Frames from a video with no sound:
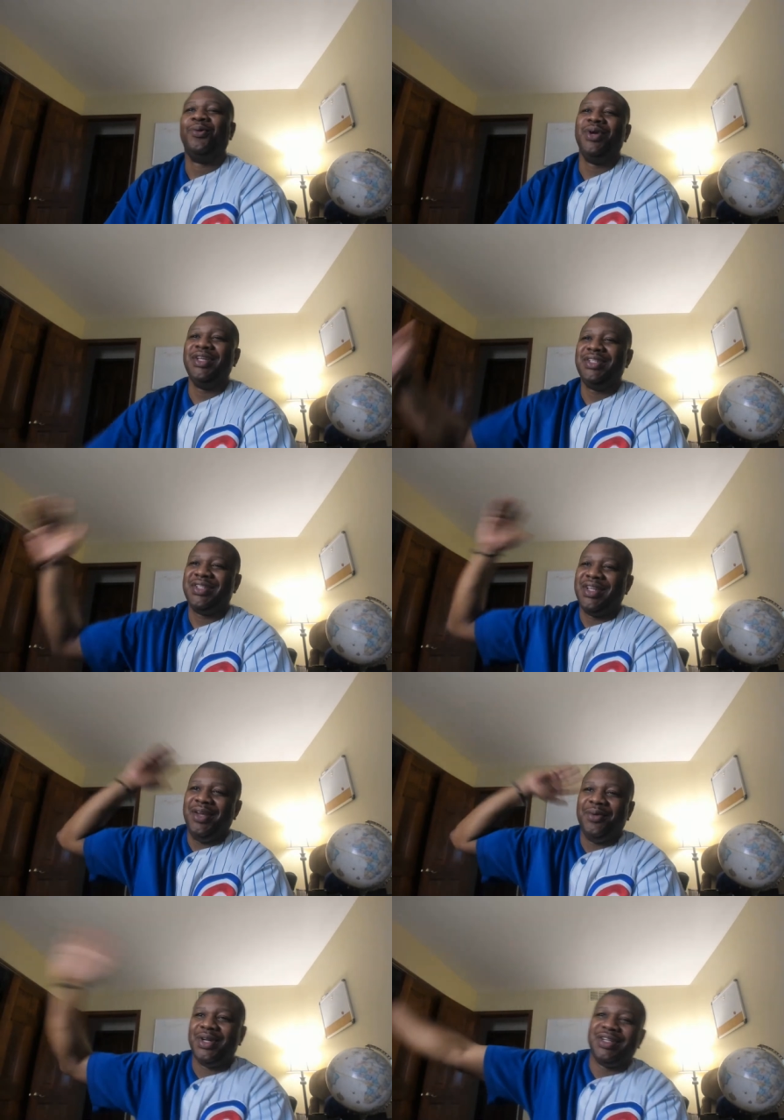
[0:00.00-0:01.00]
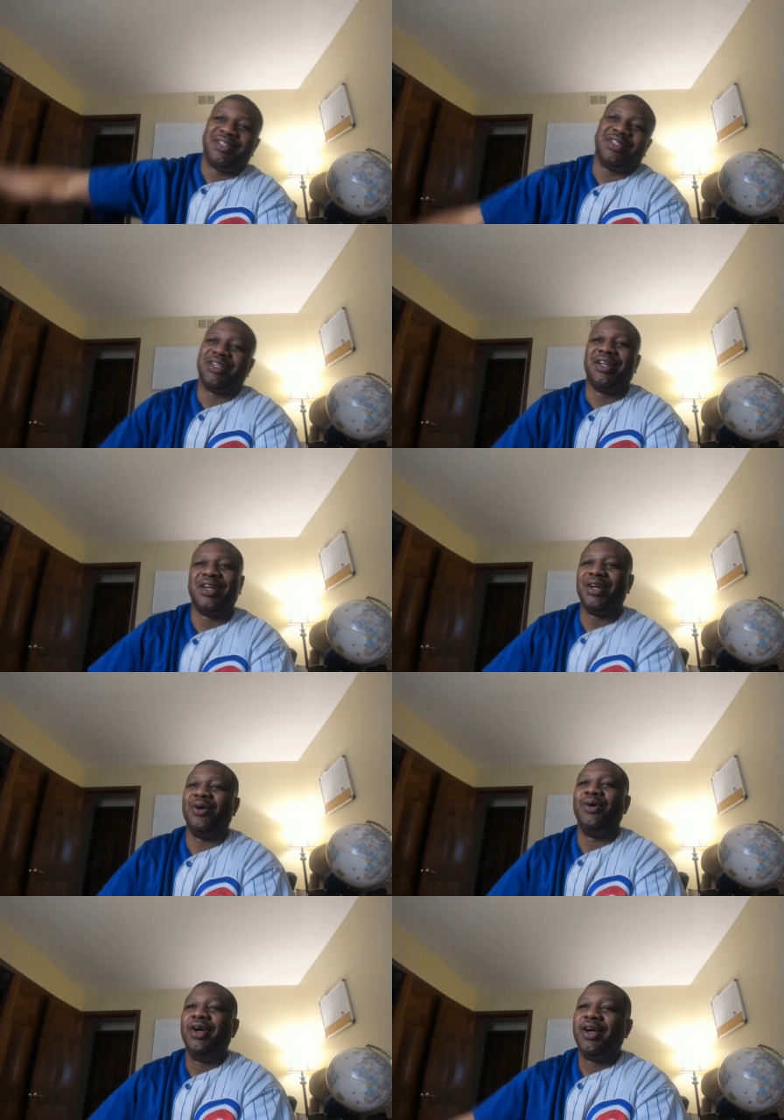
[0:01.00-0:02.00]
we see where this is going to
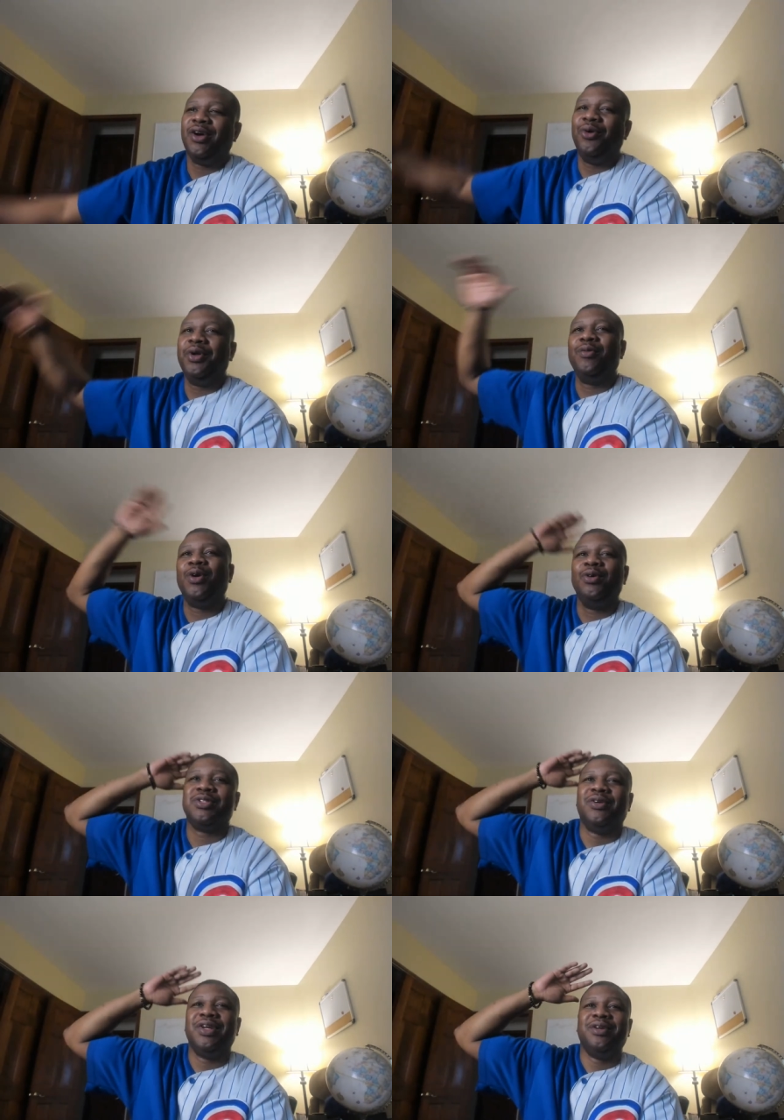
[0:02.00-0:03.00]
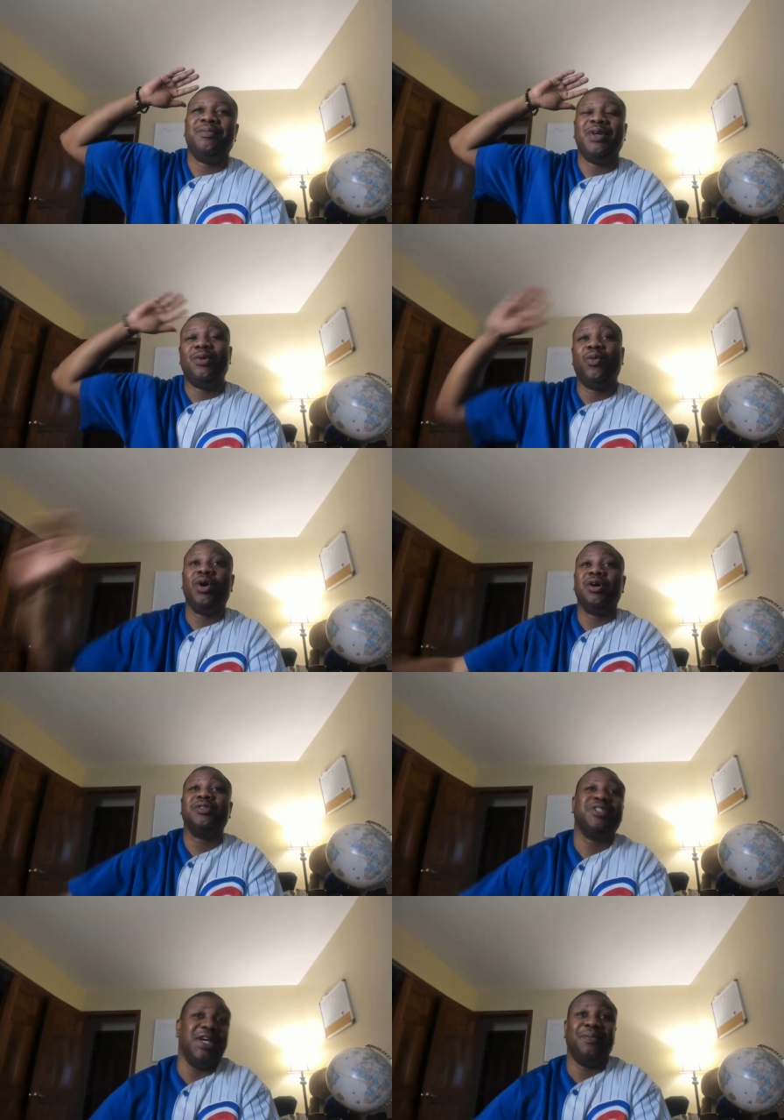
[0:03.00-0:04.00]
go. Cody Rhodes going to end up being
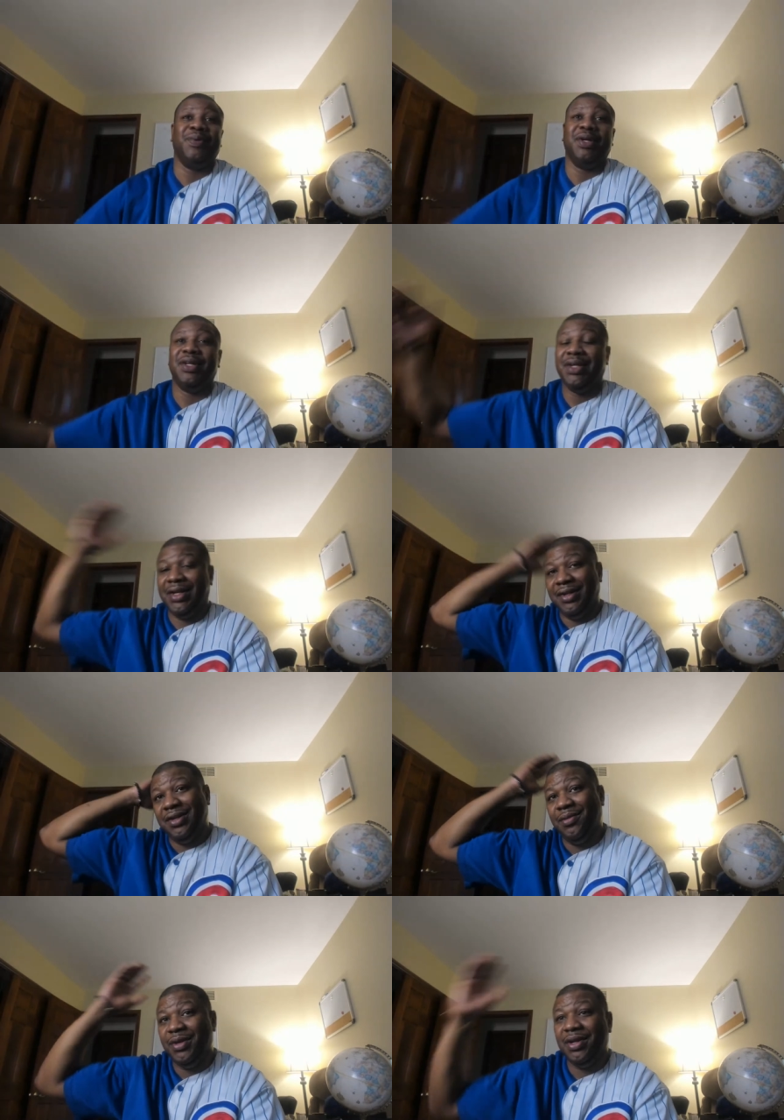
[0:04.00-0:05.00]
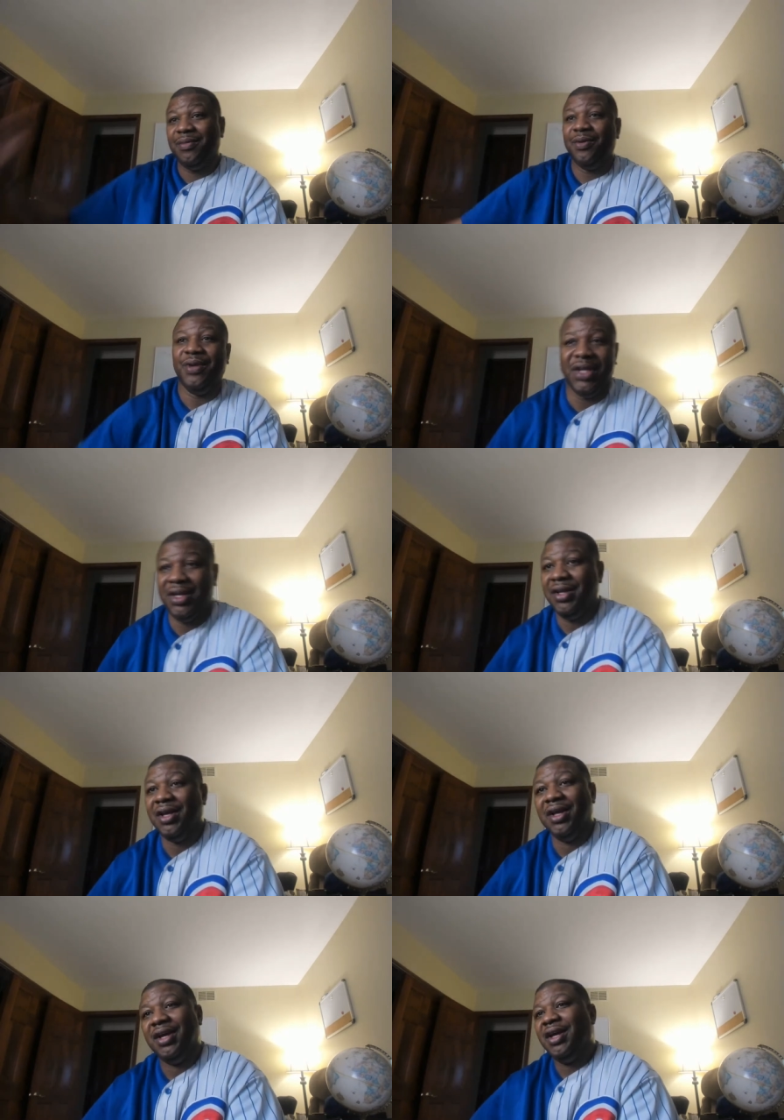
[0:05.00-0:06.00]
world champion in WWE.
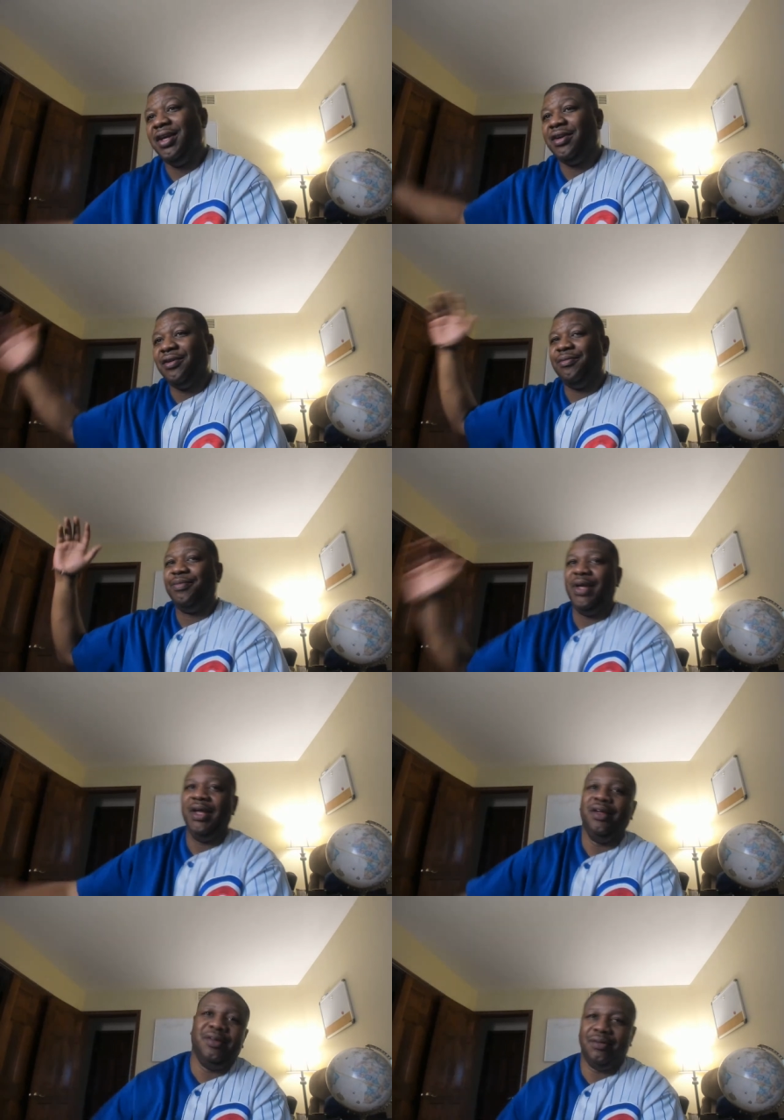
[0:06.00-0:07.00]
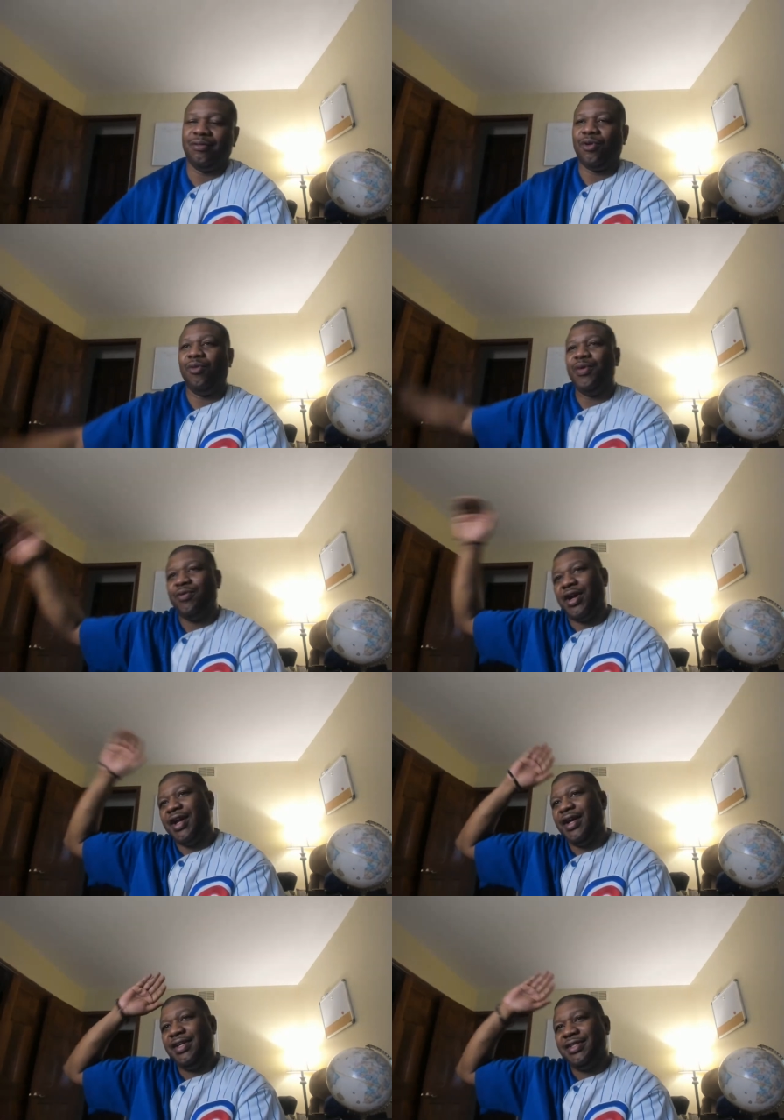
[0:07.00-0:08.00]
He's going to be Roman
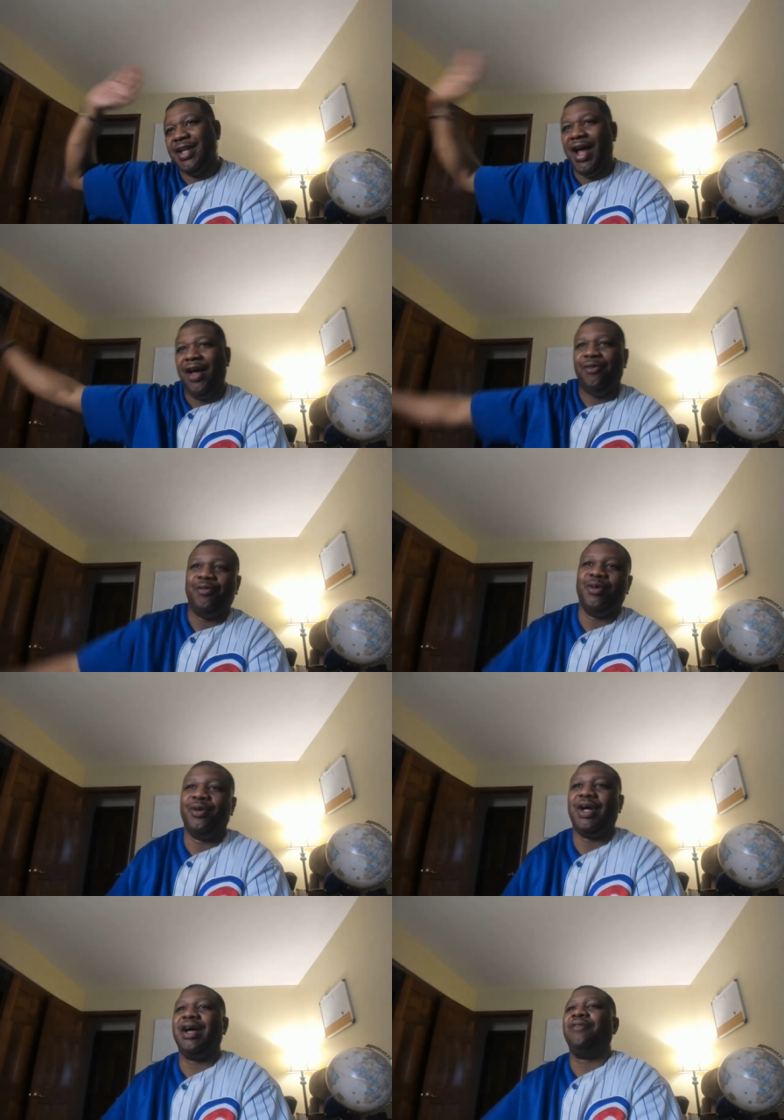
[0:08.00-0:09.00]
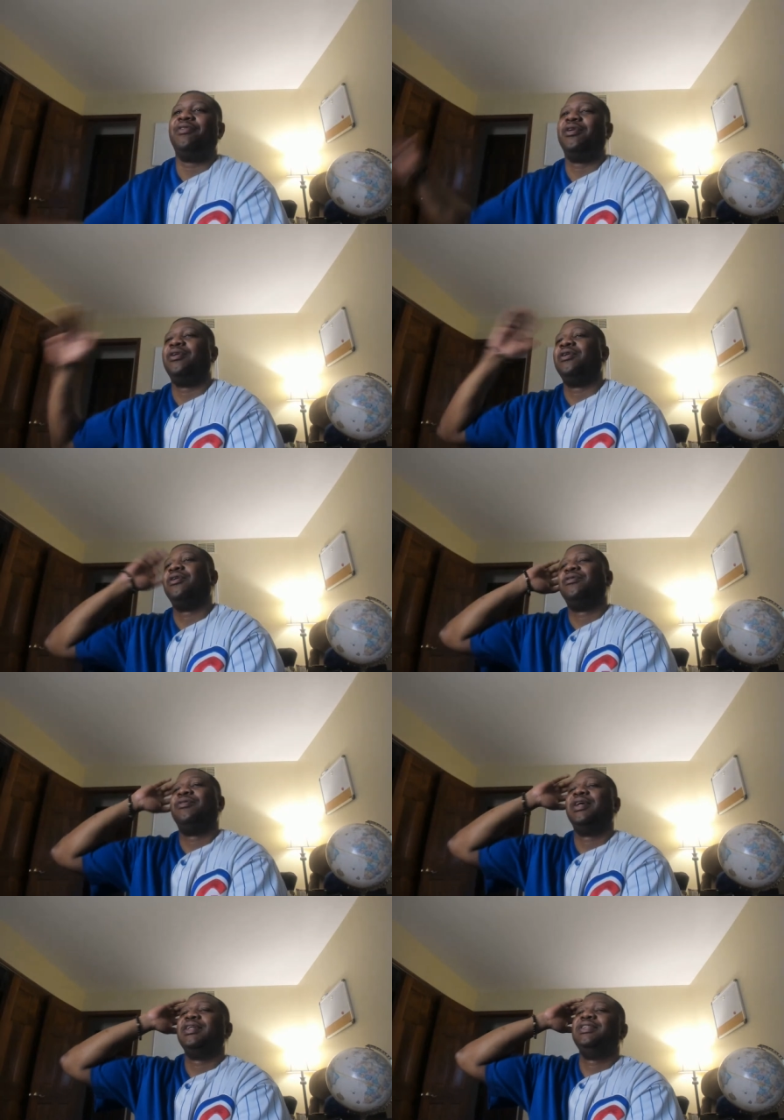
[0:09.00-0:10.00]
Reigns down the road. I've
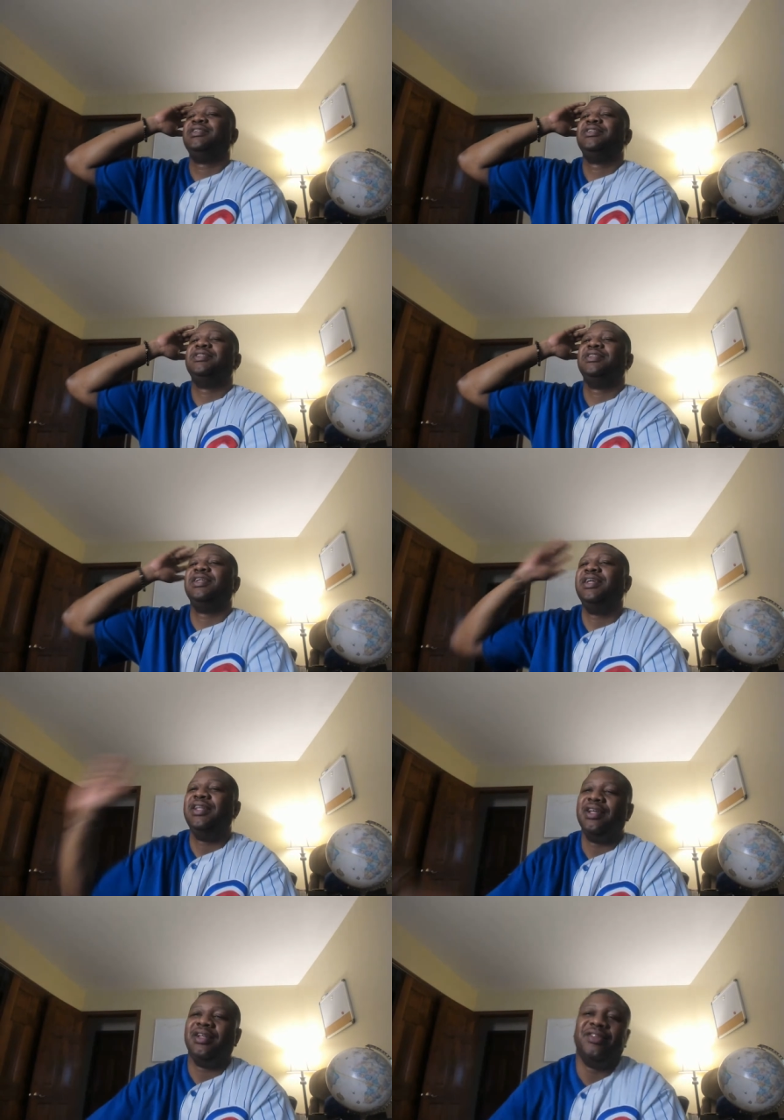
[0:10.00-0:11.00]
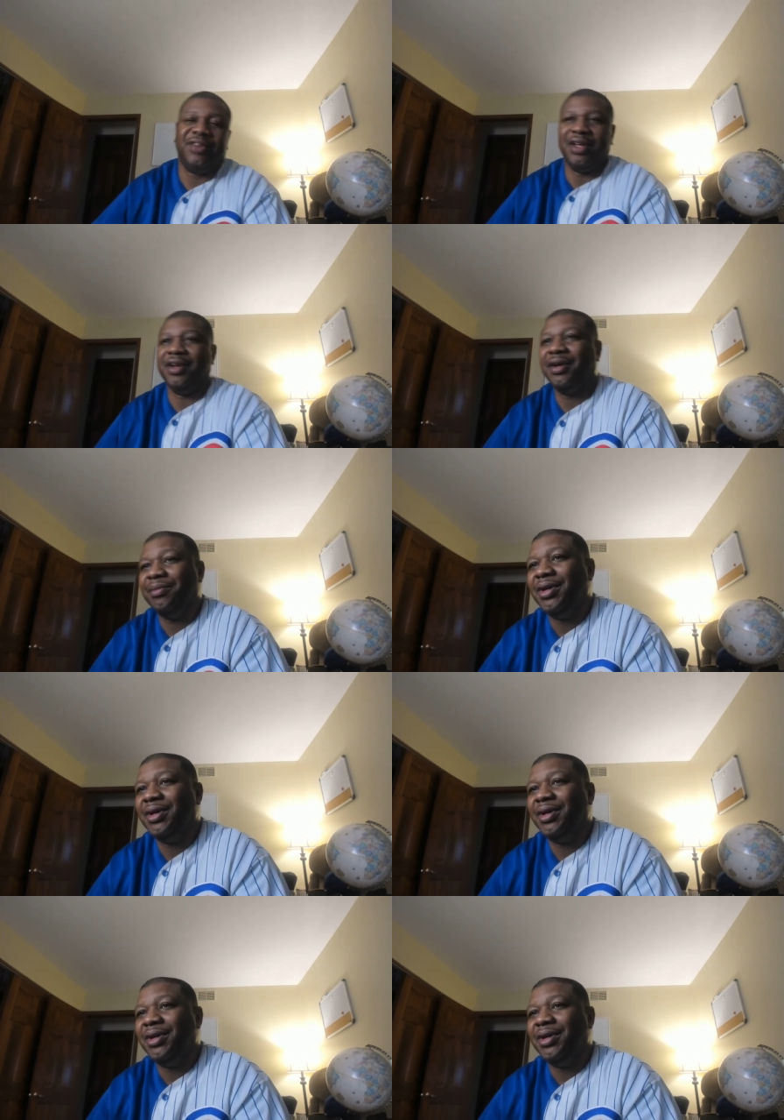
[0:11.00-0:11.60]
already see this setup.